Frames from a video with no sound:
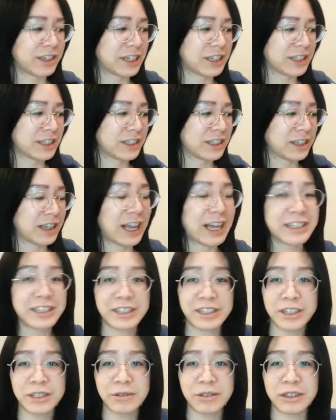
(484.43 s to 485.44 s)
Yes, last
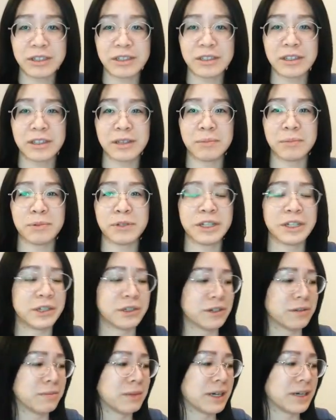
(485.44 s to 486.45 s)
year was a pretty
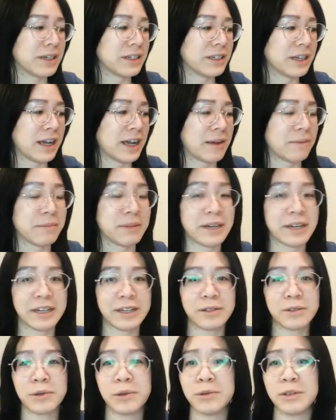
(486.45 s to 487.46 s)
good amount of time, and I
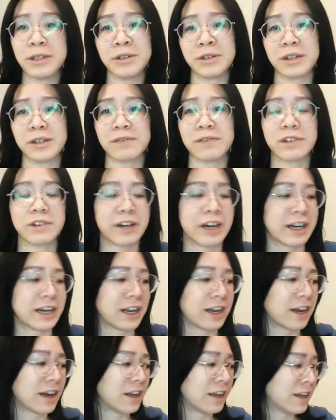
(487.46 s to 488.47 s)
totally took it for
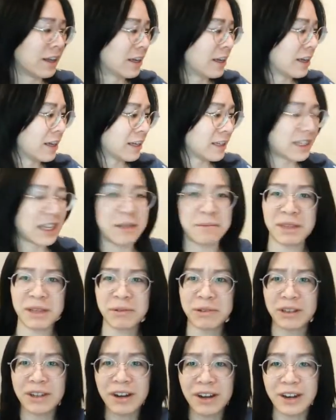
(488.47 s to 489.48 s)
granted. Same thing
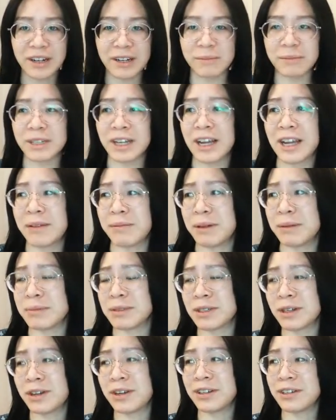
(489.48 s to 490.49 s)
with the autumn time. I'm
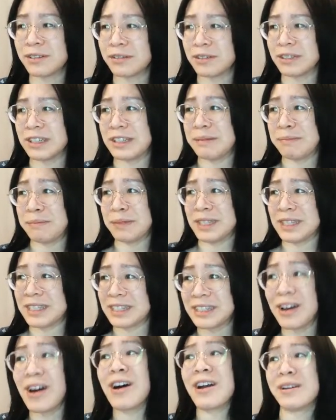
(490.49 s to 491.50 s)
starting to really miss
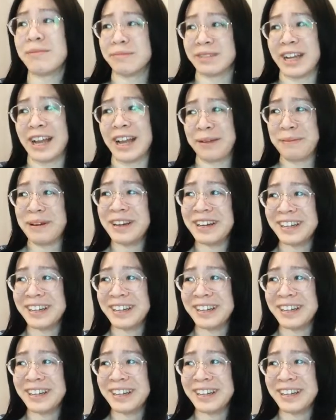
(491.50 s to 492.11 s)
the autumn time.